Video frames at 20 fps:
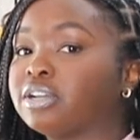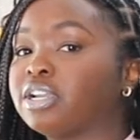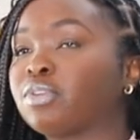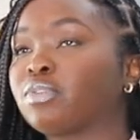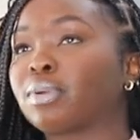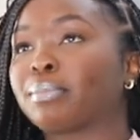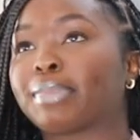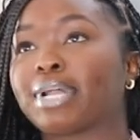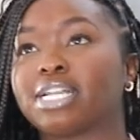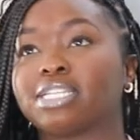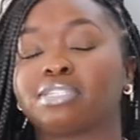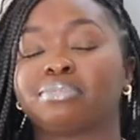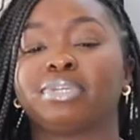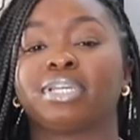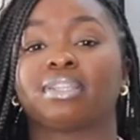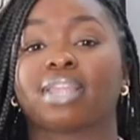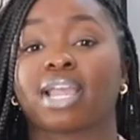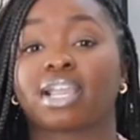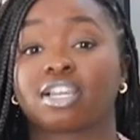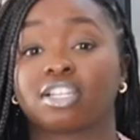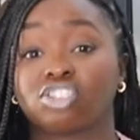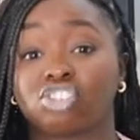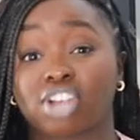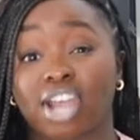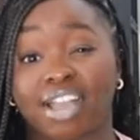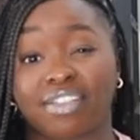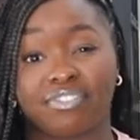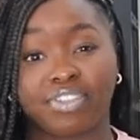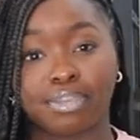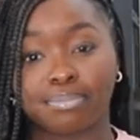It reminds me of like a
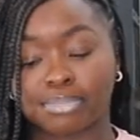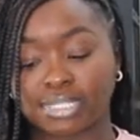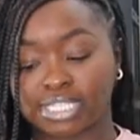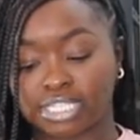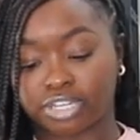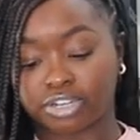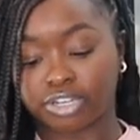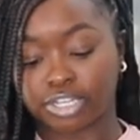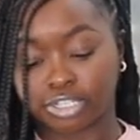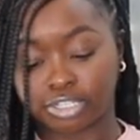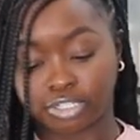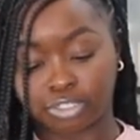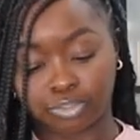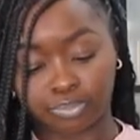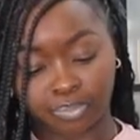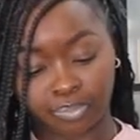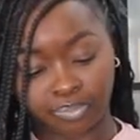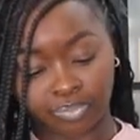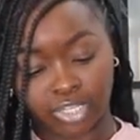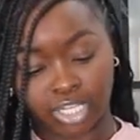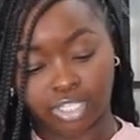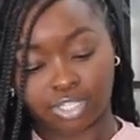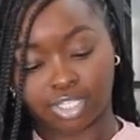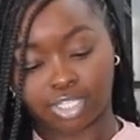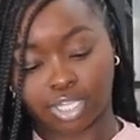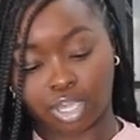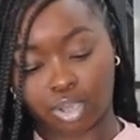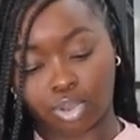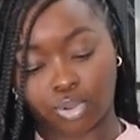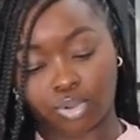dry fit material.
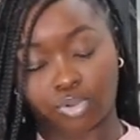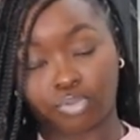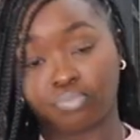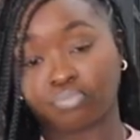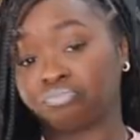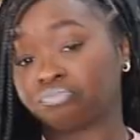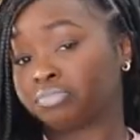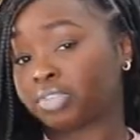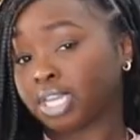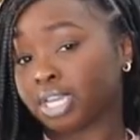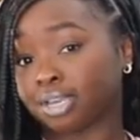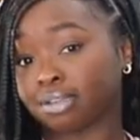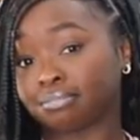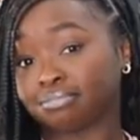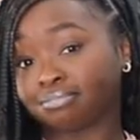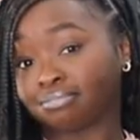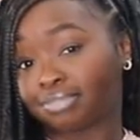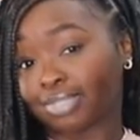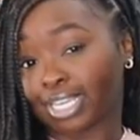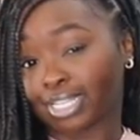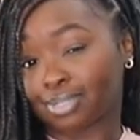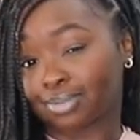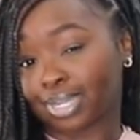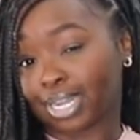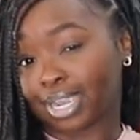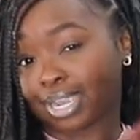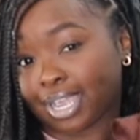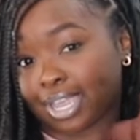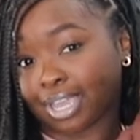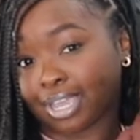So yeah, that's what
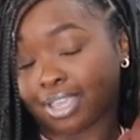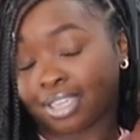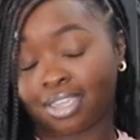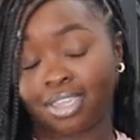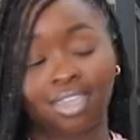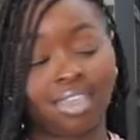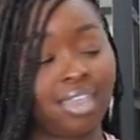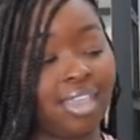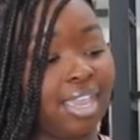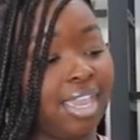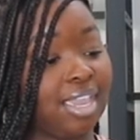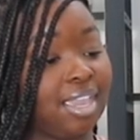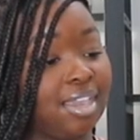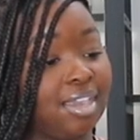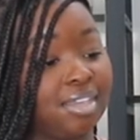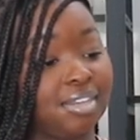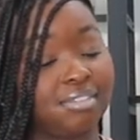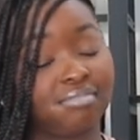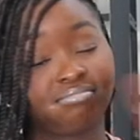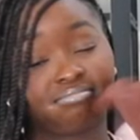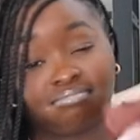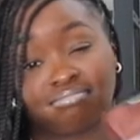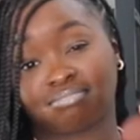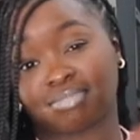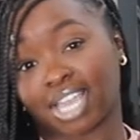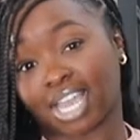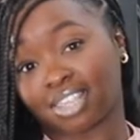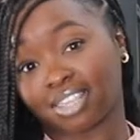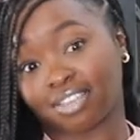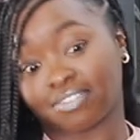I got and
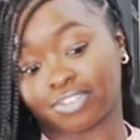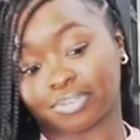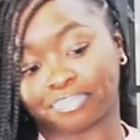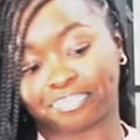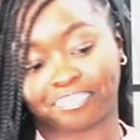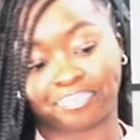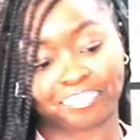I love them.